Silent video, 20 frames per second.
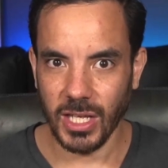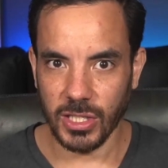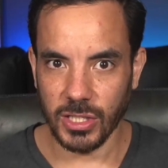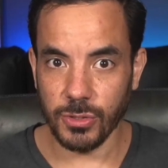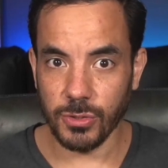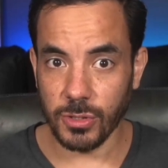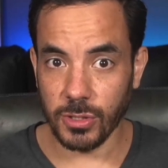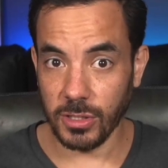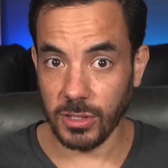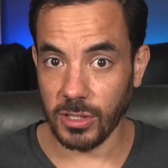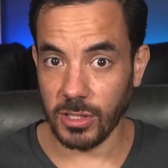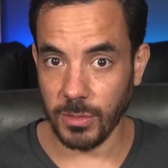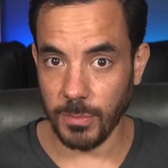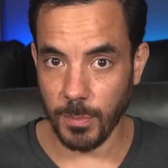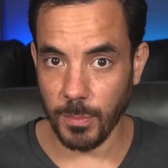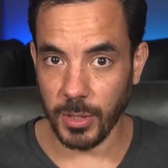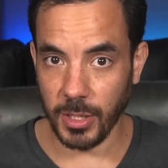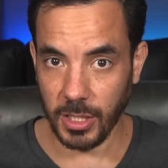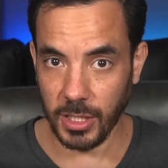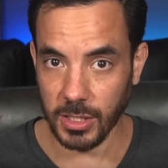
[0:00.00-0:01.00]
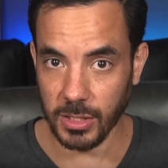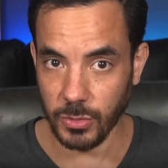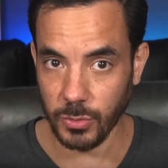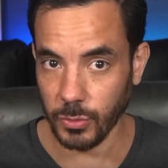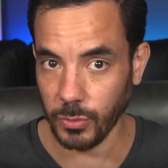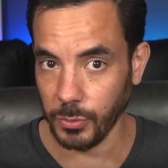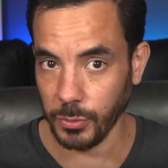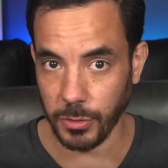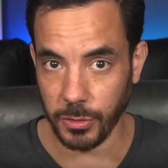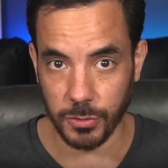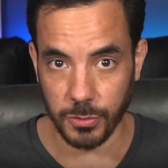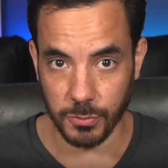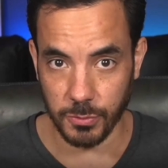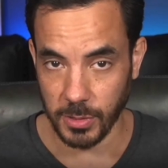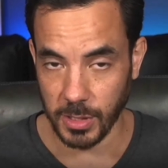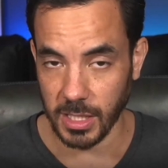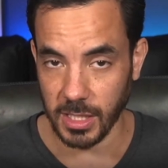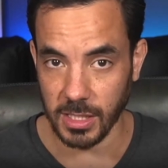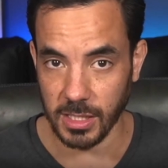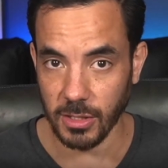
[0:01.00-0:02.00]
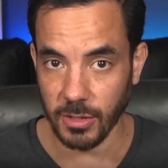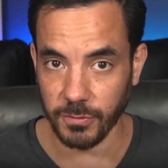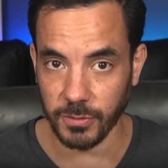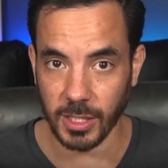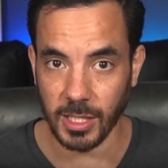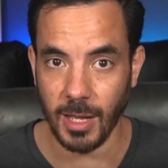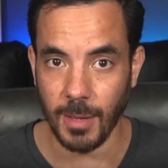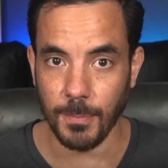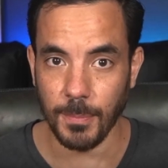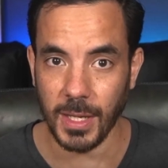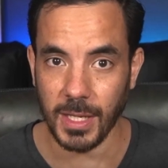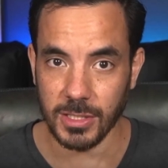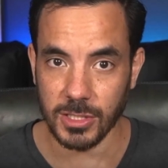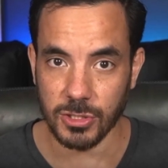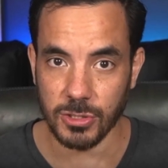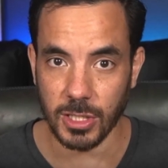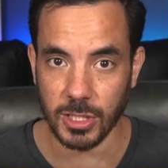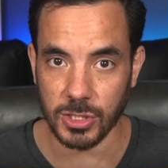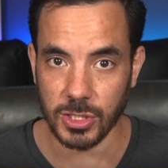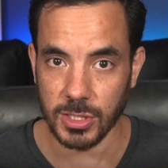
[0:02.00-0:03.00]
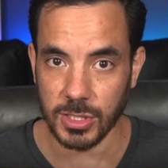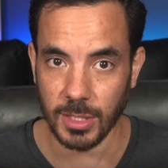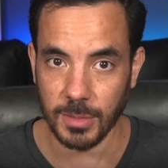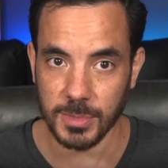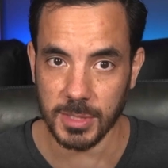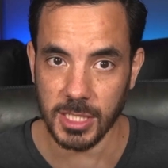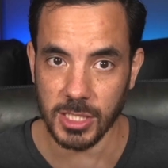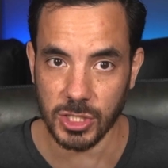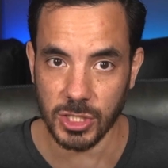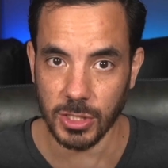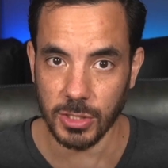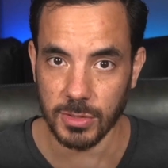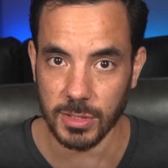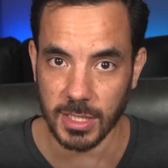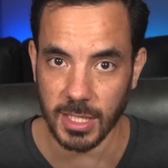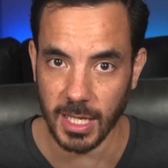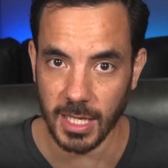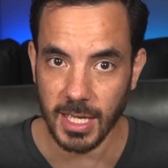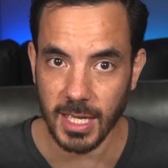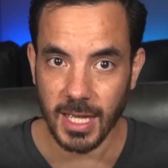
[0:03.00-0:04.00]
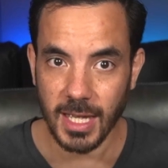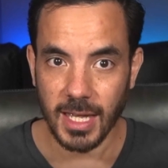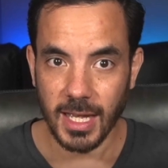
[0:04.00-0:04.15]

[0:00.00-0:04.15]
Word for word: you can combine all three of the campaign structures I'm teaching you today,